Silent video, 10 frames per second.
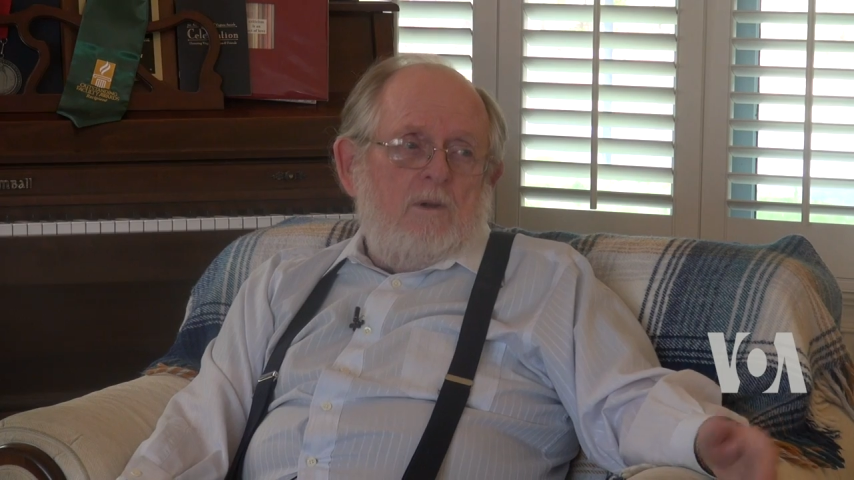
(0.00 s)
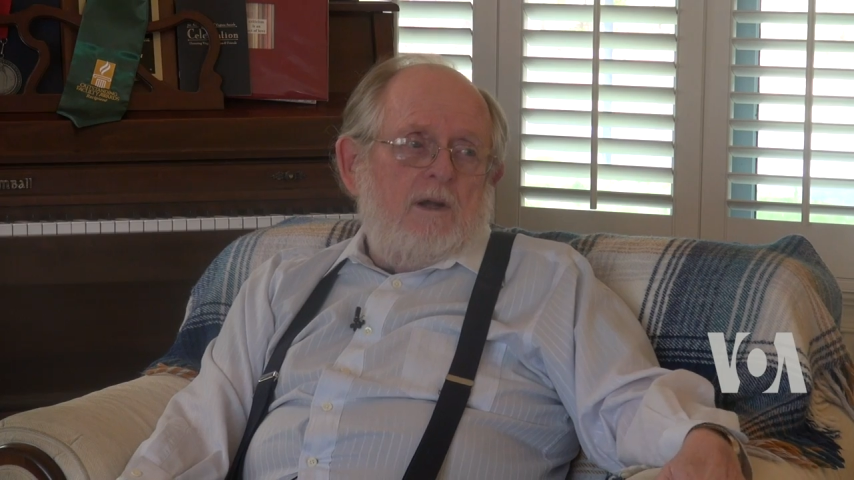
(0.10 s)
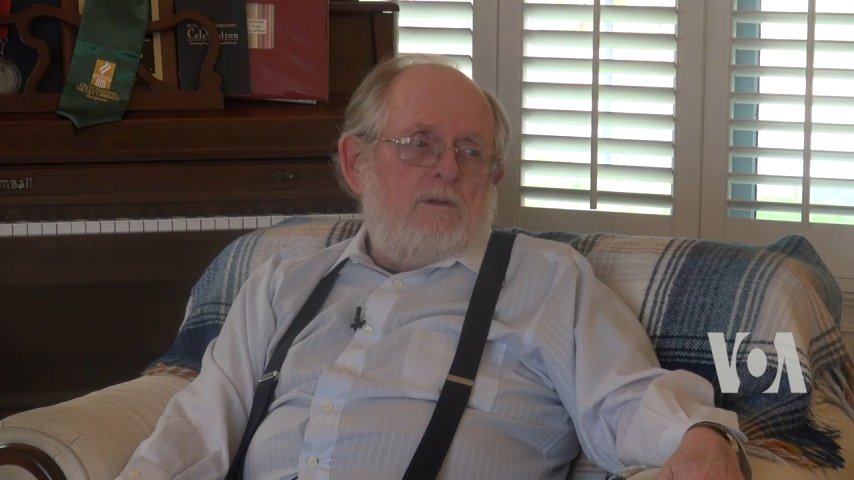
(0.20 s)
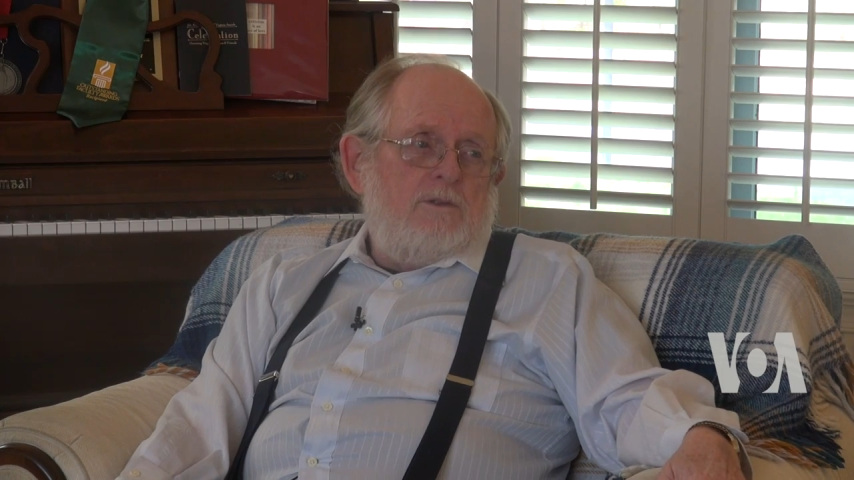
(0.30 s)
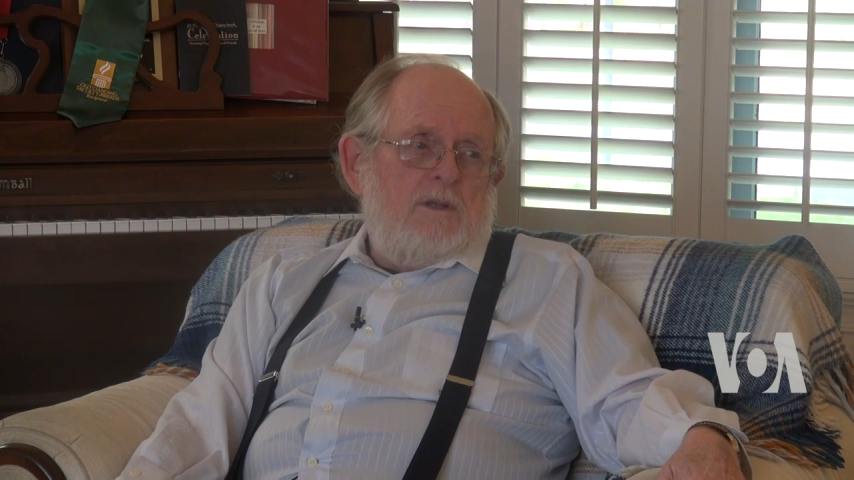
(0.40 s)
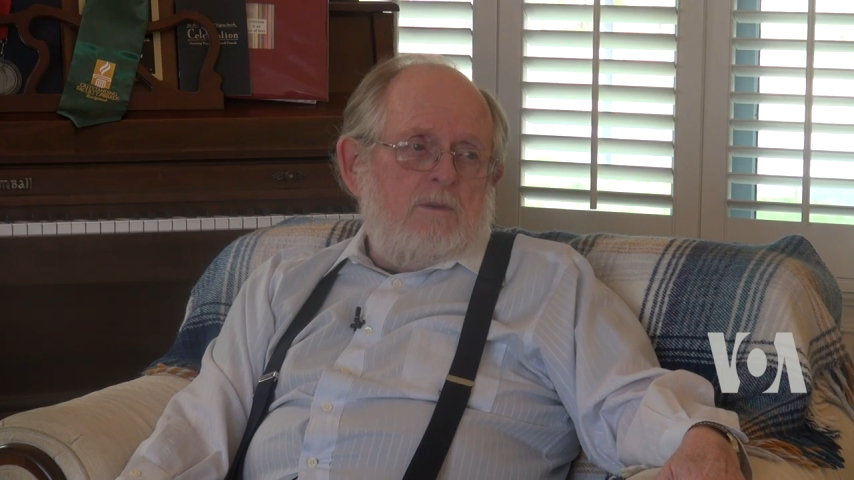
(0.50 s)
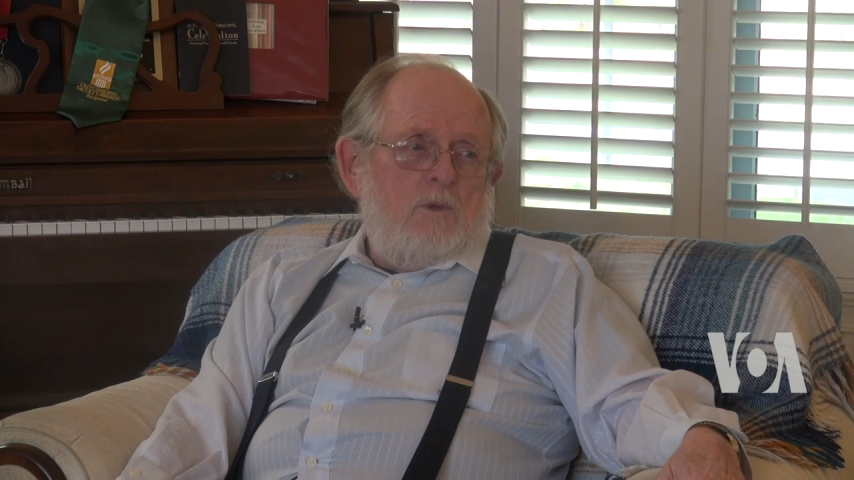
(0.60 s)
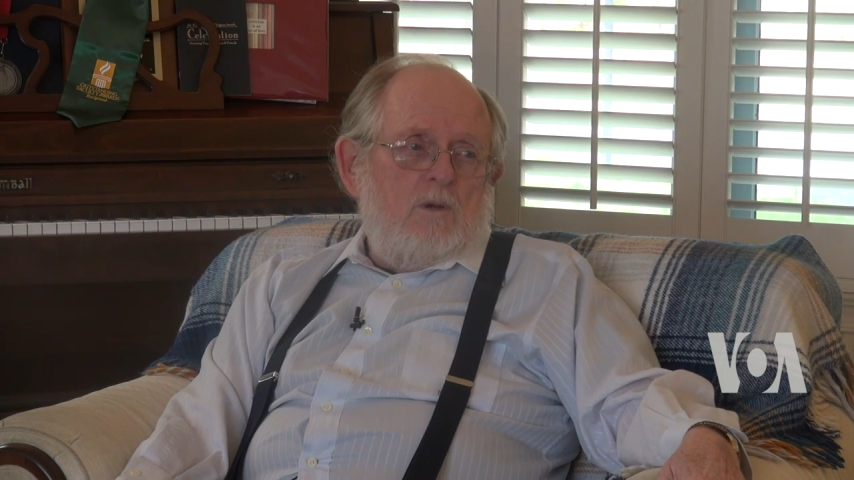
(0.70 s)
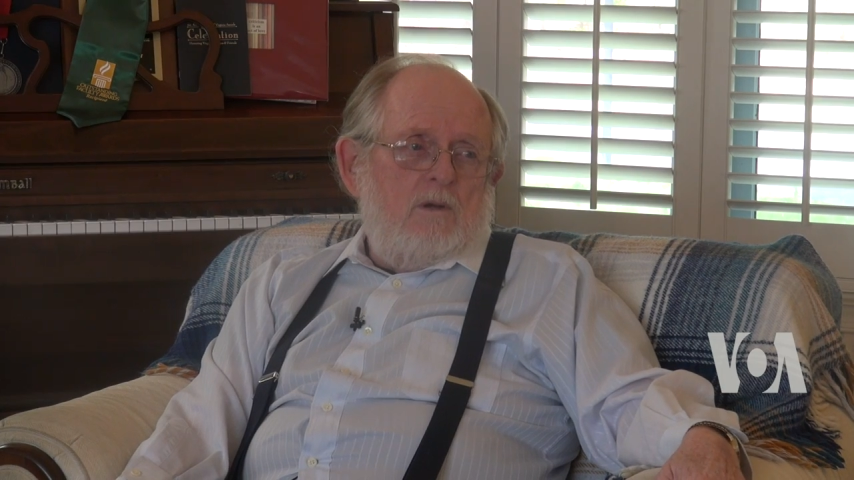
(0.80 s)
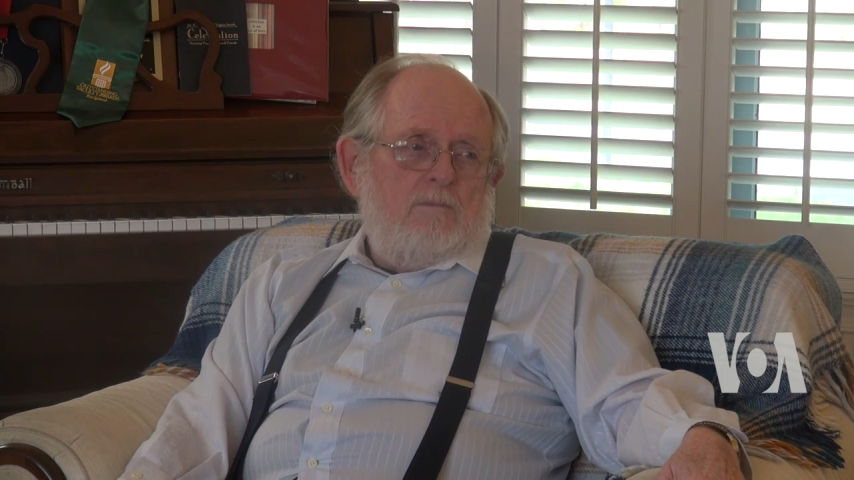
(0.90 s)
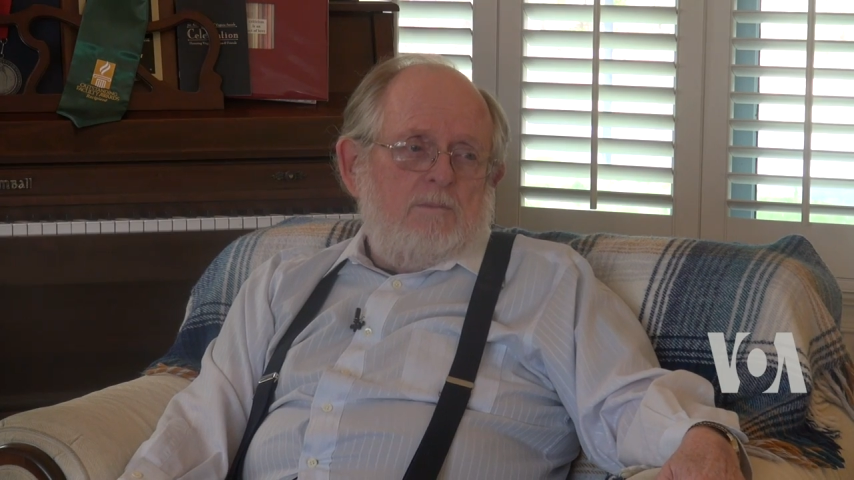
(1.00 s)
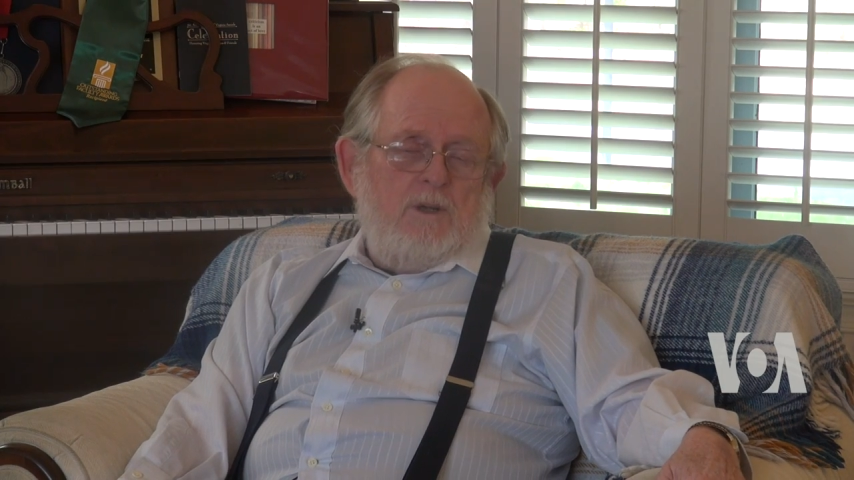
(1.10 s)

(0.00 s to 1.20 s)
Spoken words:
writers anymore